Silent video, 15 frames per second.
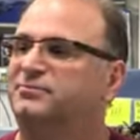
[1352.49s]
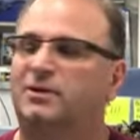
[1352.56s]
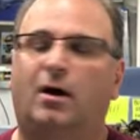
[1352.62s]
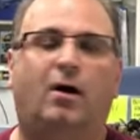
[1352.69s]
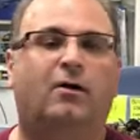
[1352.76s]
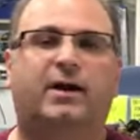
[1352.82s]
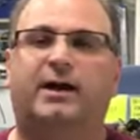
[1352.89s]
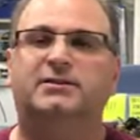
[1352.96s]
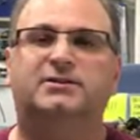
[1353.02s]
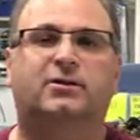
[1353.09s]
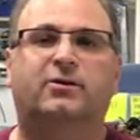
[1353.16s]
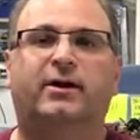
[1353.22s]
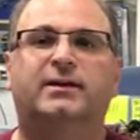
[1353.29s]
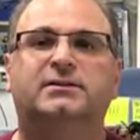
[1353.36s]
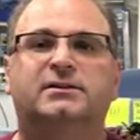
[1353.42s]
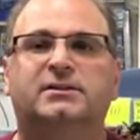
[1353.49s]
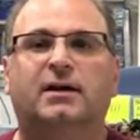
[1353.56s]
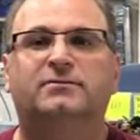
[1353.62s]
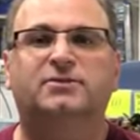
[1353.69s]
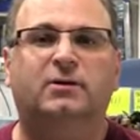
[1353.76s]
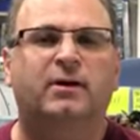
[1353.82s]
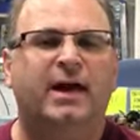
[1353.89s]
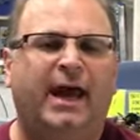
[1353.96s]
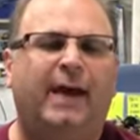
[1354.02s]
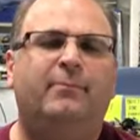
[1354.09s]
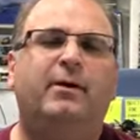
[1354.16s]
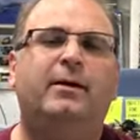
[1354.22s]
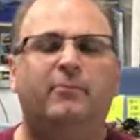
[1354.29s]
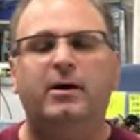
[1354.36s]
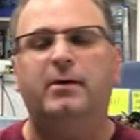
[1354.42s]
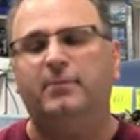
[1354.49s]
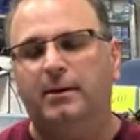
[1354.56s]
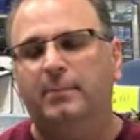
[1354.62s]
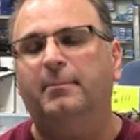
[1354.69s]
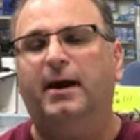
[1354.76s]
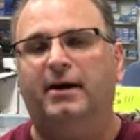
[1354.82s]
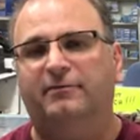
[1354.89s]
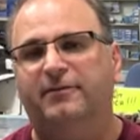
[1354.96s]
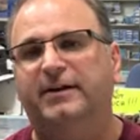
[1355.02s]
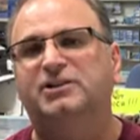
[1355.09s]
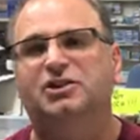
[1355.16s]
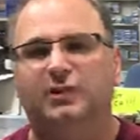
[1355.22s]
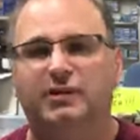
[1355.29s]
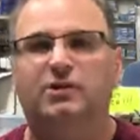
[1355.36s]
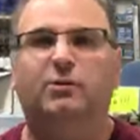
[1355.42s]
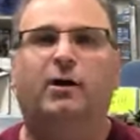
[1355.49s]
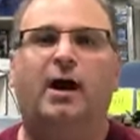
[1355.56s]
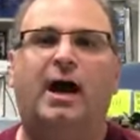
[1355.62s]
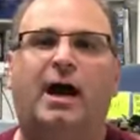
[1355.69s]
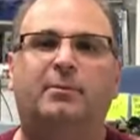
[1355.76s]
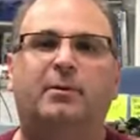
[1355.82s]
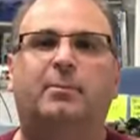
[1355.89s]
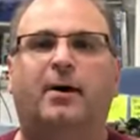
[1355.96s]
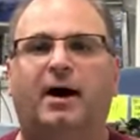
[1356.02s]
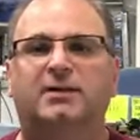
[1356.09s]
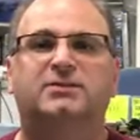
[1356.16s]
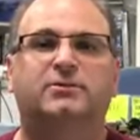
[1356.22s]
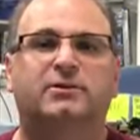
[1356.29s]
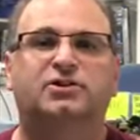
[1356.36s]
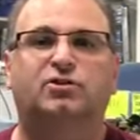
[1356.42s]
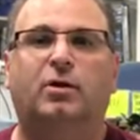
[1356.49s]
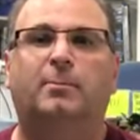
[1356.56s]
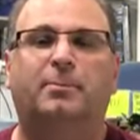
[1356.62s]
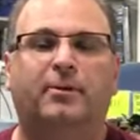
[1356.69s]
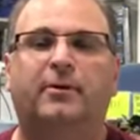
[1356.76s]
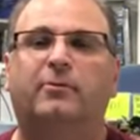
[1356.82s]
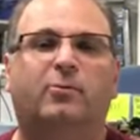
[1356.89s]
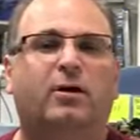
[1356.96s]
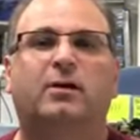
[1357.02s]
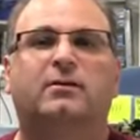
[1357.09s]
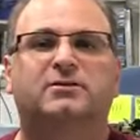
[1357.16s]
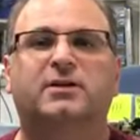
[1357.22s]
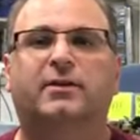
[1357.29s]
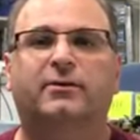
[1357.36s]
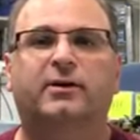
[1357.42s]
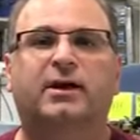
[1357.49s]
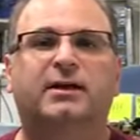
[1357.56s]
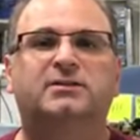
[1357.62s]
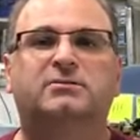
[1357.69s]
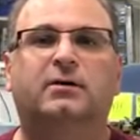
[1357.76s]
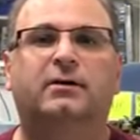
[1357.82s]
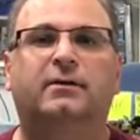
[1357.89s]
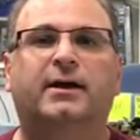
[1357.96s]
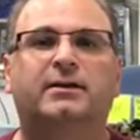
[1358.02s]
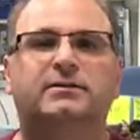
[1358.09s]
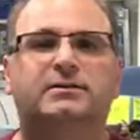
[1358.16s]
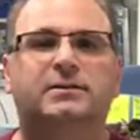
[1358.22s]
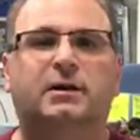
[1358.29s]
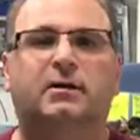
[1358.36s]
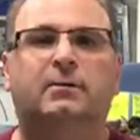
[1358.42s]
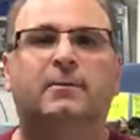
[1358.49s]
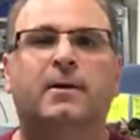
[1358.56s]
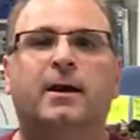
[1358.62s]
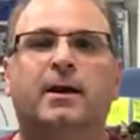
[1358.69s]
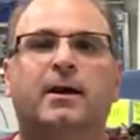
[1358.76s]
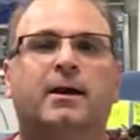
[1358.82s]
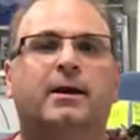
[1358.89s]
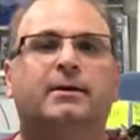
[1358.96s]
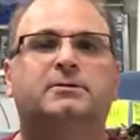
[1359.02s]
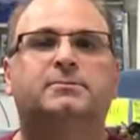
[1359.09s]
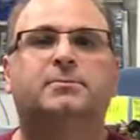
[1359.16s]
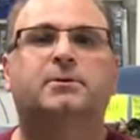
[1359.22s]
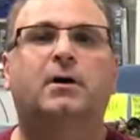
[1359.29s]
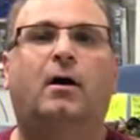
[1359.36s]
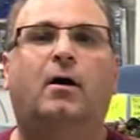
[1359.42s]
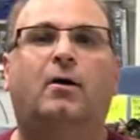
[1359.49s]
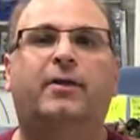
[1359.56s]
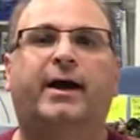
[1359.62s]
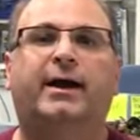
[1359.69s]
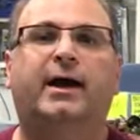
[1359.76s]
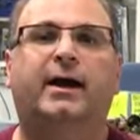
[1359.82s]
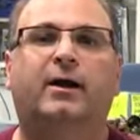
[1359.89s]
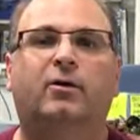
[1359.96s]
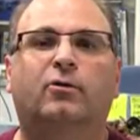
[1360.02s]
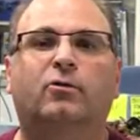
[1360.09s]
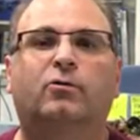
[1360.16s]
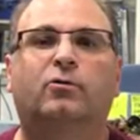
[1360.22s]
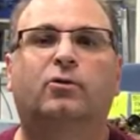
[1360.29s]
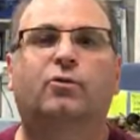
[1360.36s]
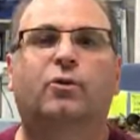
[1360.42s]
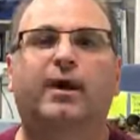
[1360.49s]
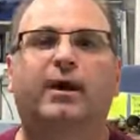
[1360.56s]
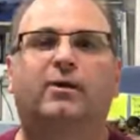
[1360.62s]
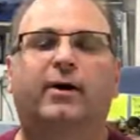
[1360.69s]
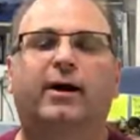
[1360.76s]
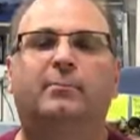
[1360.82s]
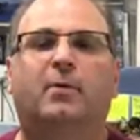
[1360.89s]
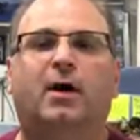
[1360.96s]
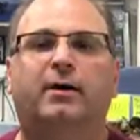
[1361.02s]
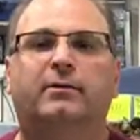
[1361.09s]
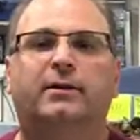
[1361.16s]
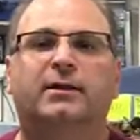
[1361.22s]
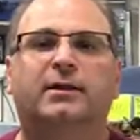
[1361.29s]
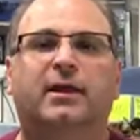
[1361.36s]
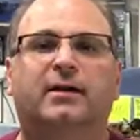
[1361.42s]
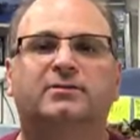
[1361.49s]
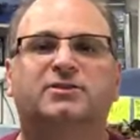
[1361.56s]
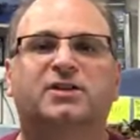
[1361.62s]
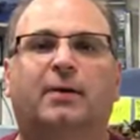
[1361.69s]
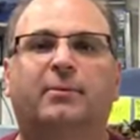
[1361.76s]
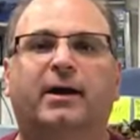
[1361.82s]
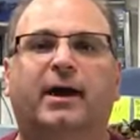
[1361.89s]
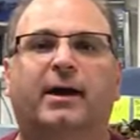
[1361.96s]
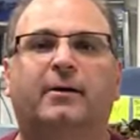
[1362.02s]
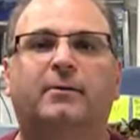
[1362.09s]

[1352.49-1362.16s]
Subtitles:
All kinds of crazy stuff. So, and we may eventually do a Hobby Boss or a Trumpeter or one of those other kits like that. So, it's all that kind of great modeling that is coming out.